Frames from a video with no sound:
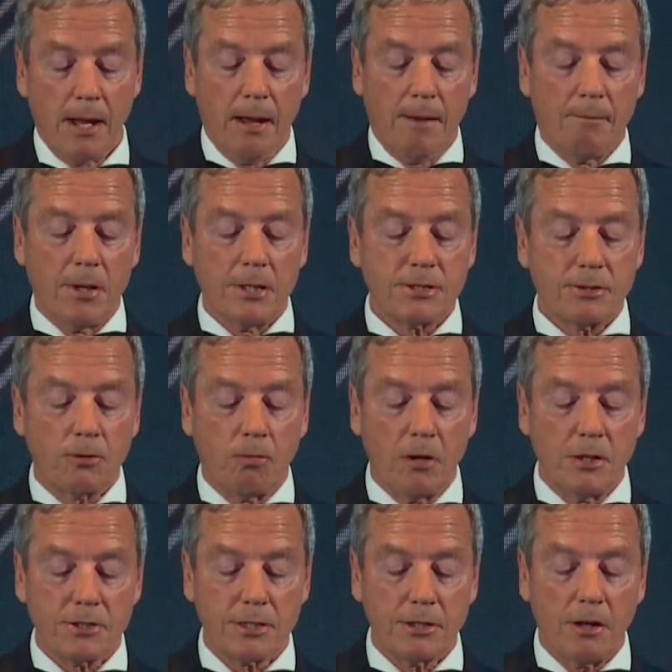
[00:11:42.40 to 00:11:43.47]
Minister
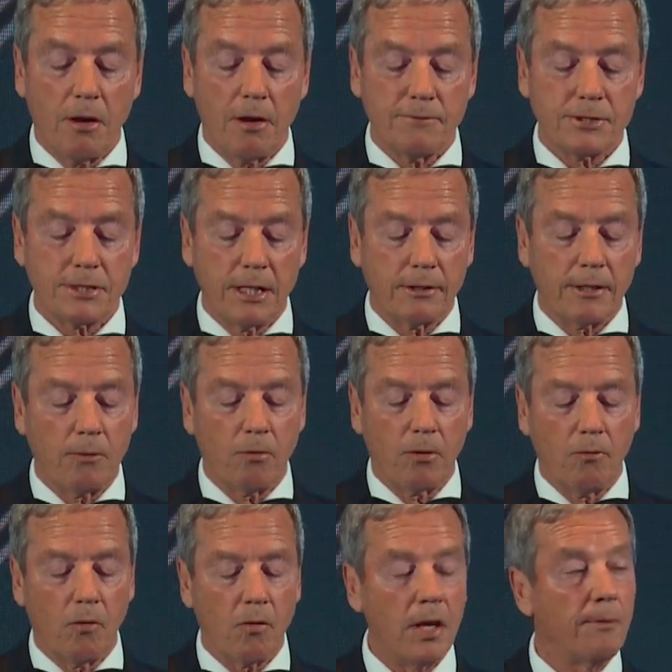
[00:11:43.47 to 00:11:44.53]
Willis and I have said that we
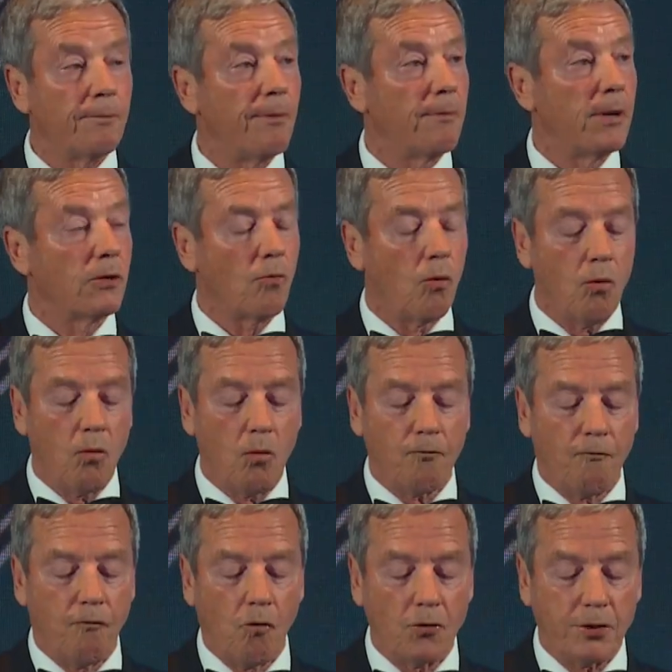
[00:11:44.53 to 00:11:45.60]
will implement all
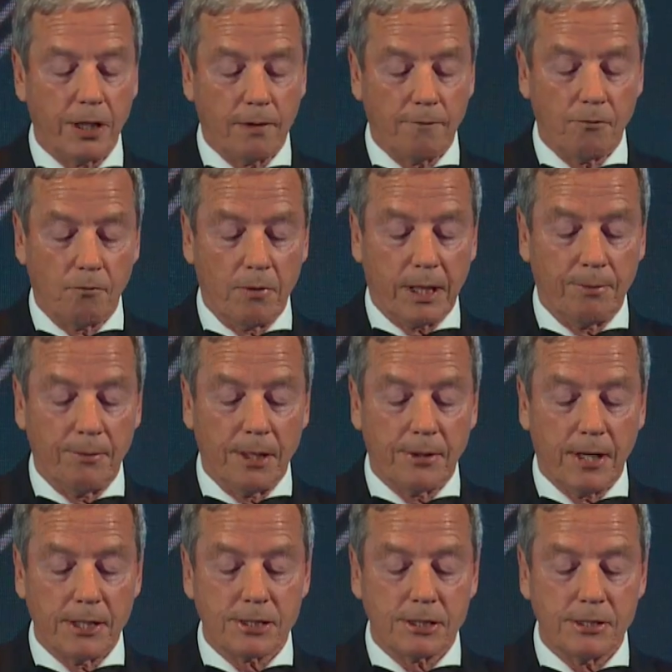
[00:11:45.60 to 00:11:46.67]
14 of the
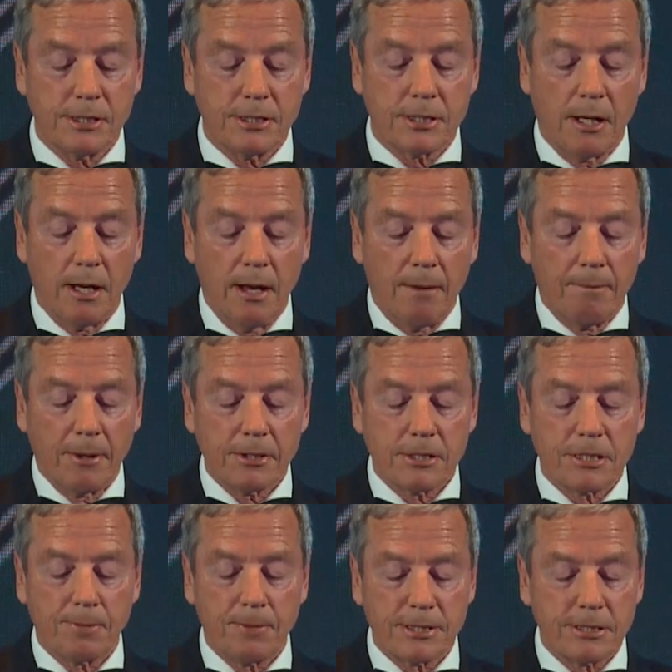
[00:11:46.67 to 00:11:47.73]
recommendations, but the
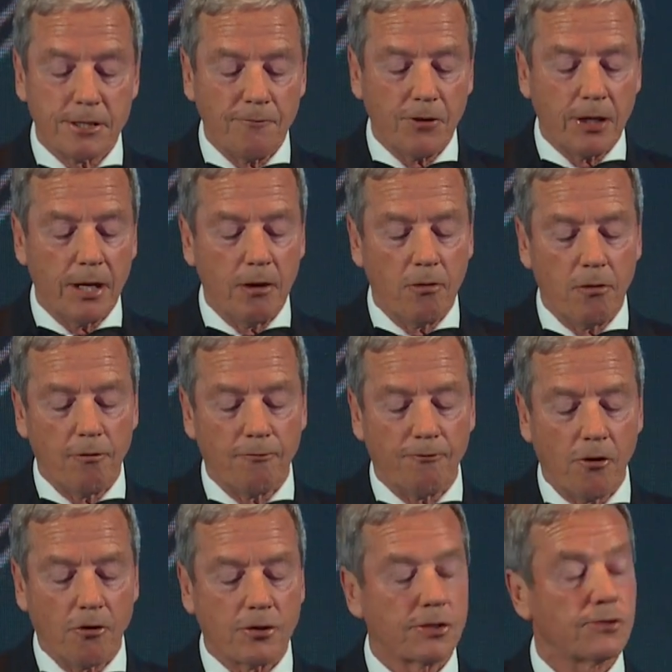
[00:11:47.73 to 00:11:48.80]
specific area of
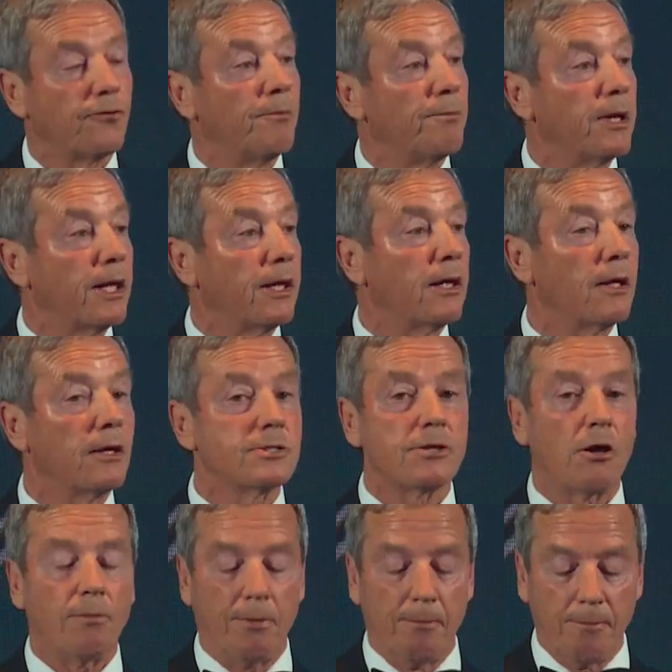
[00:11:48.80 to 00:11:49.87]
focus for me is
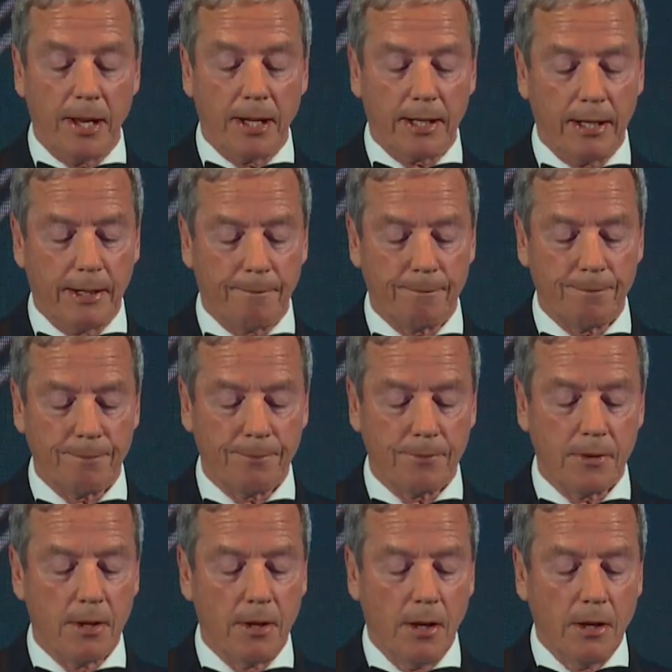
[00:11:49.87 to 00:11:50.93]
open banking.
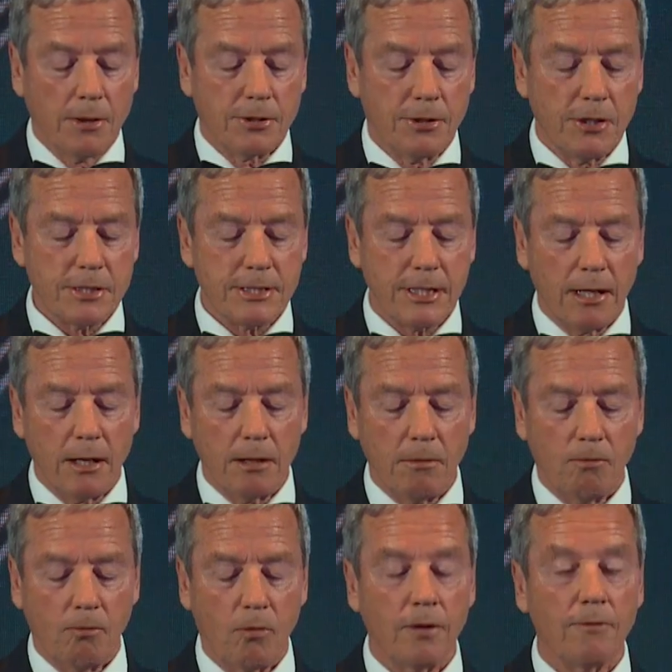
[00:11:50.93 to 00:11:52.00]
To this end,
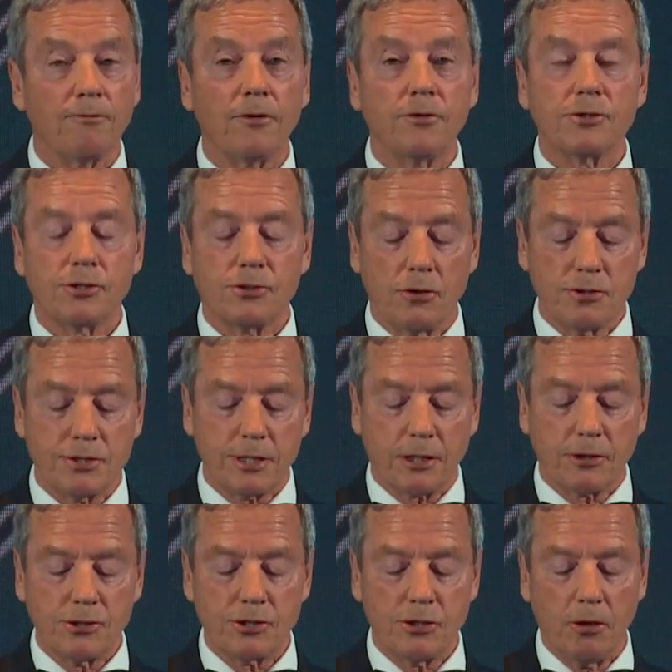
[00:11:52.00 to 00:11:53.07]
we have introduced the
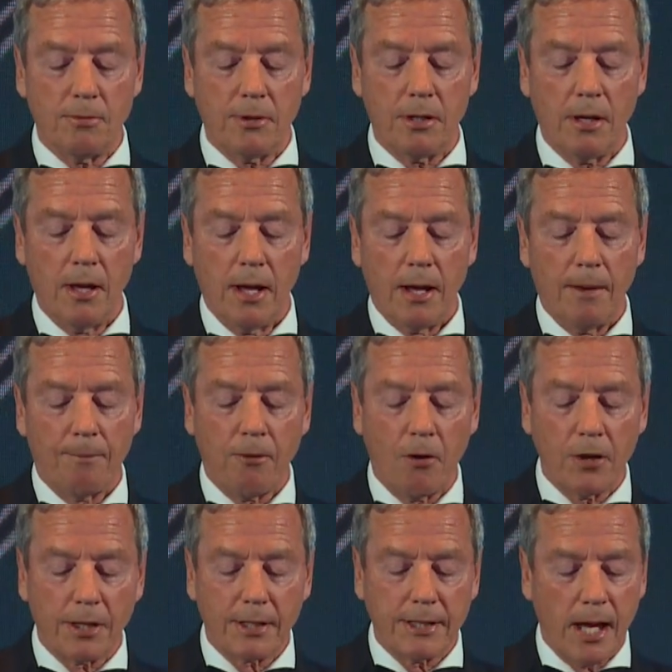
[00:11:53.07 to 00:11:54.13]
Consumer and
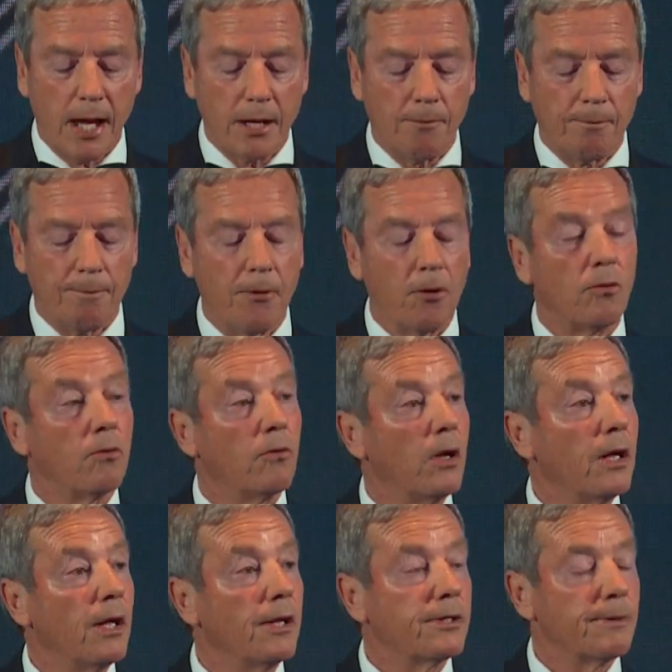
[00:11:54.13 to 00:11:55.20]
Product Data Bill
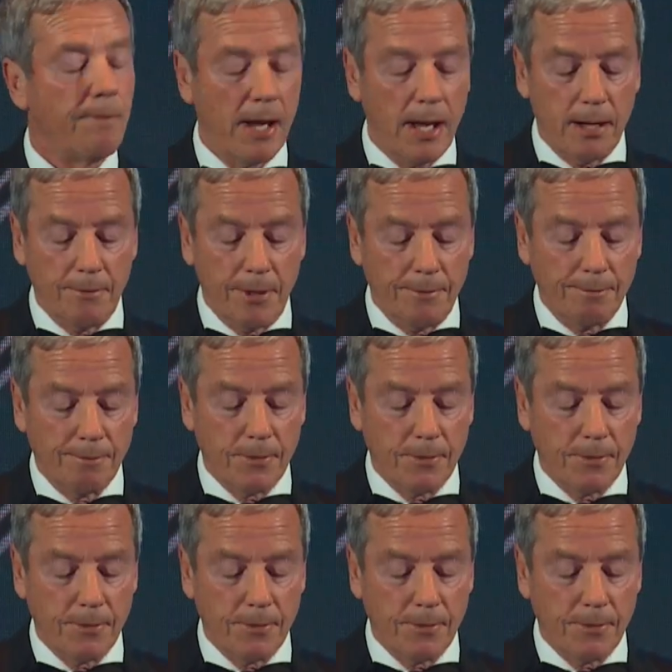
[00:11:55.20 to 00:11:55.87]
into Parliament.